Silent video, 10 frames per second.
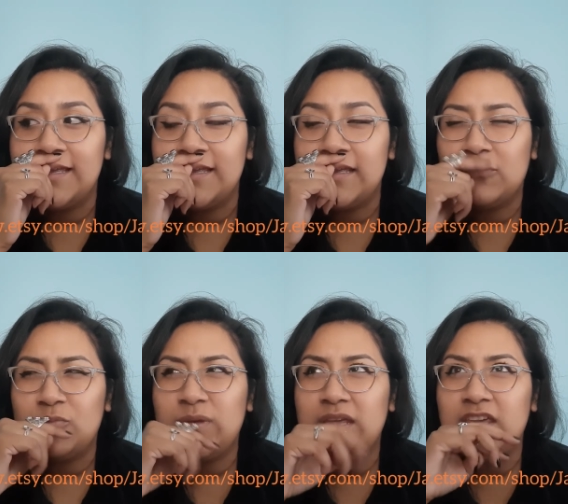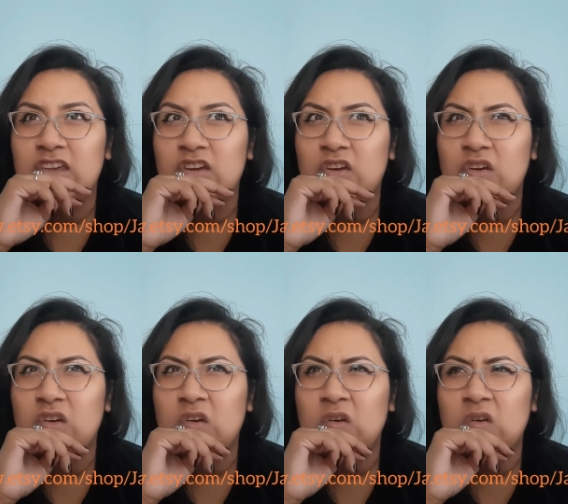it'll be
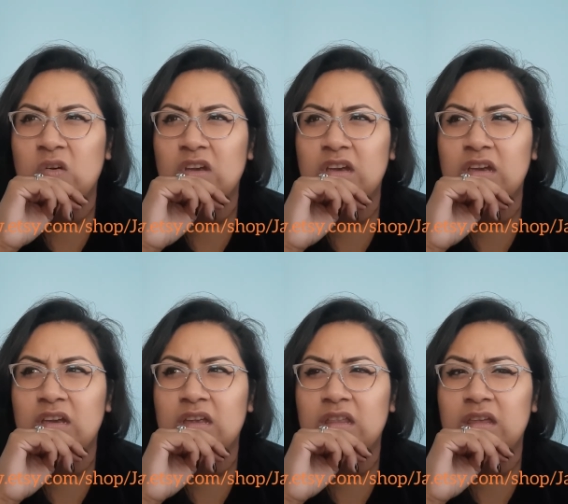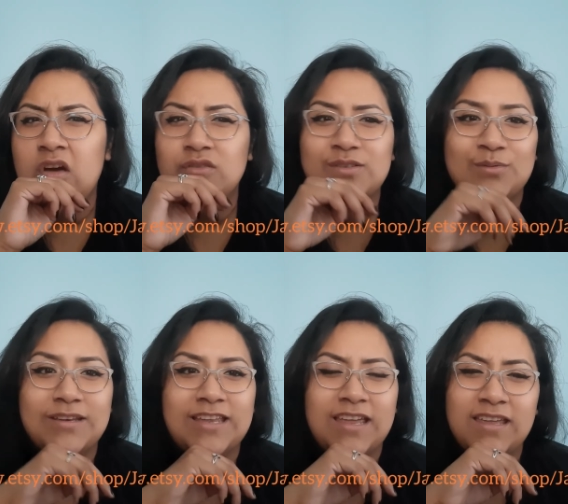here on the
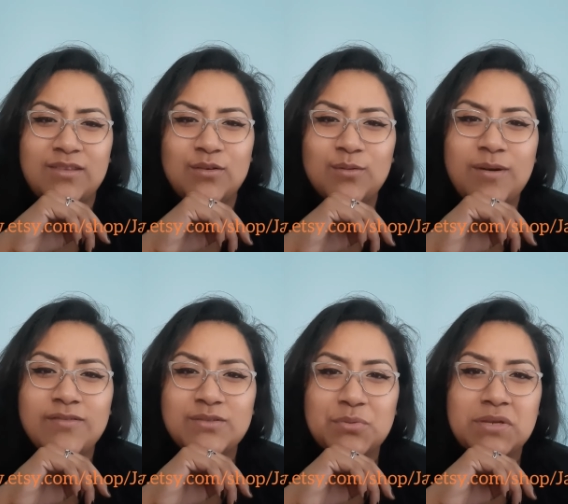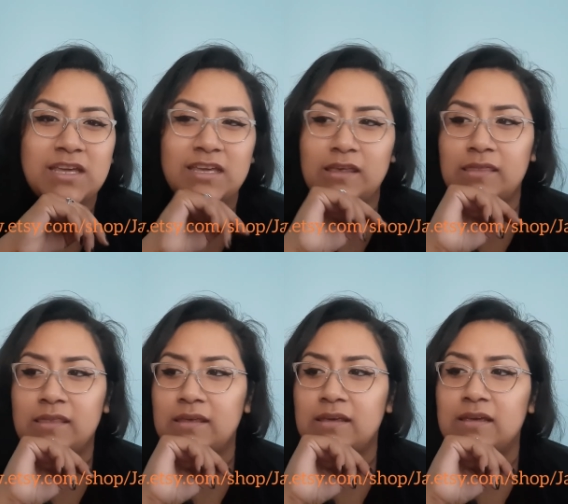28th or around the 28th,
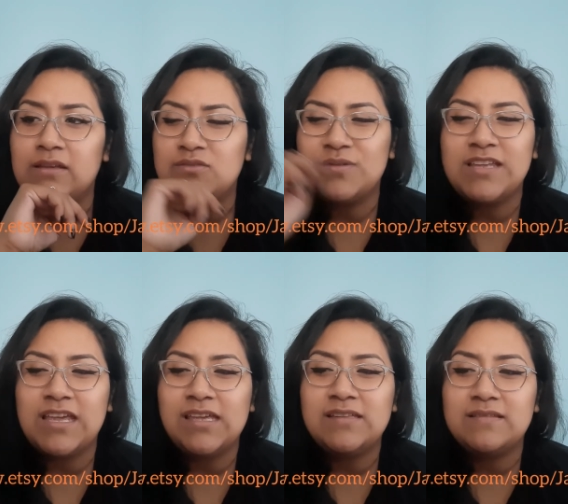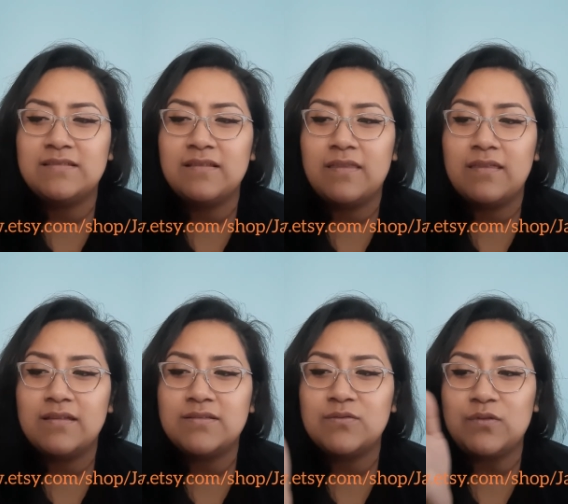28th
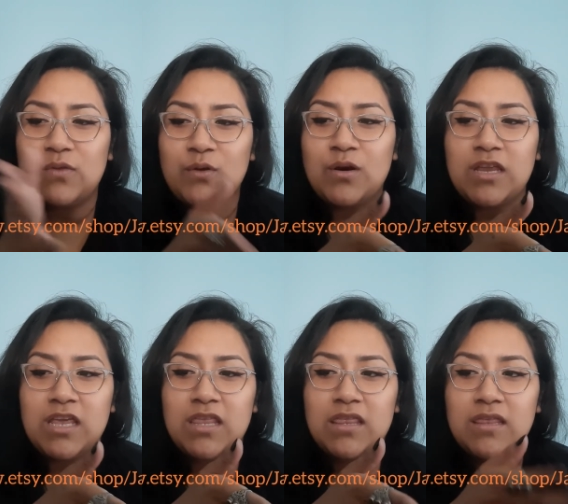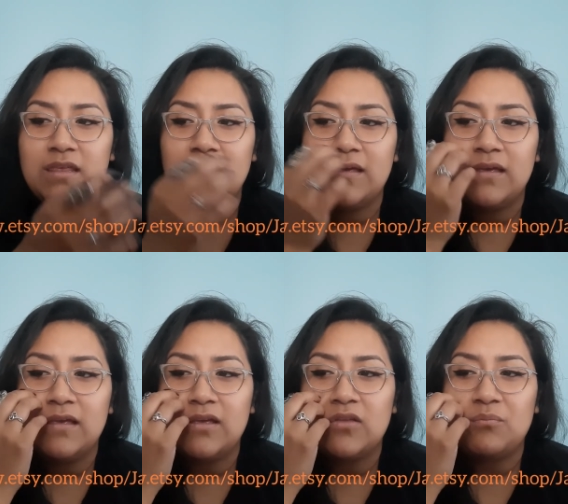to the 30th.
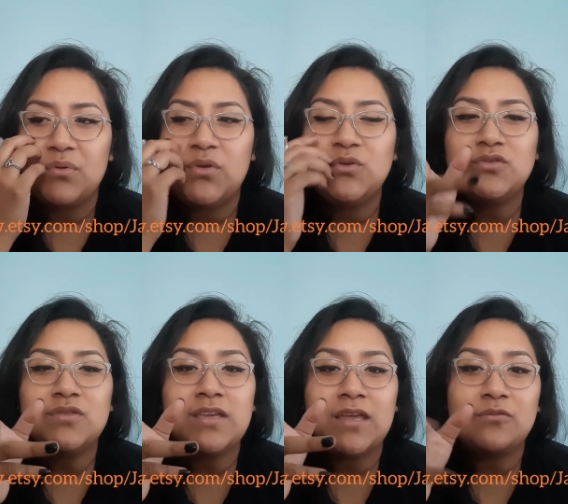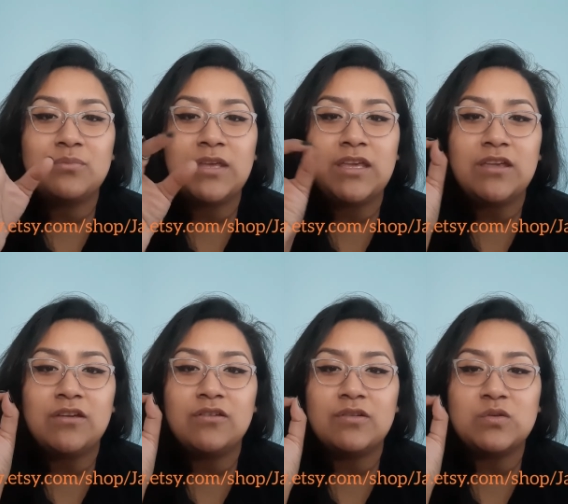But usually it'll be
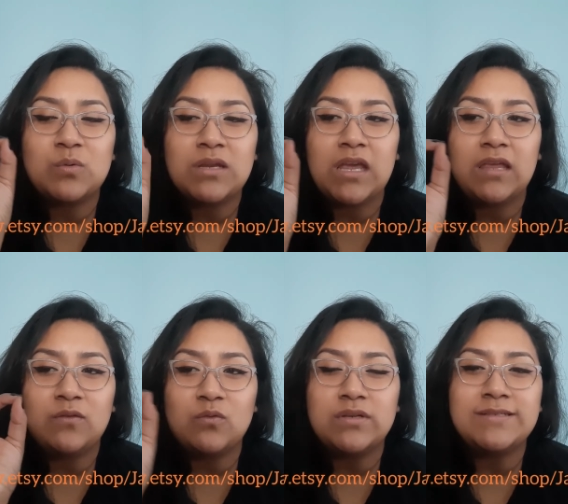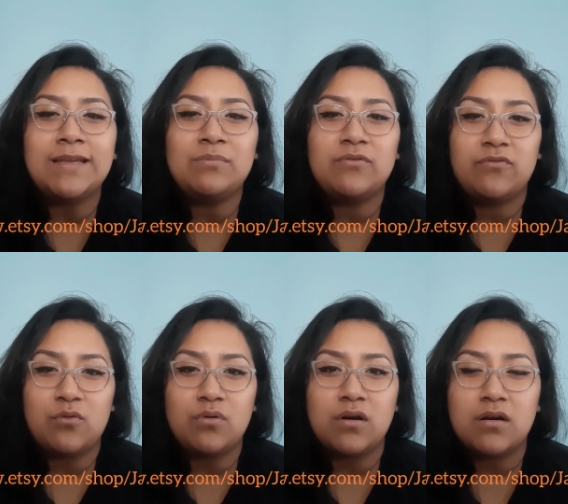here the 28th or a day before.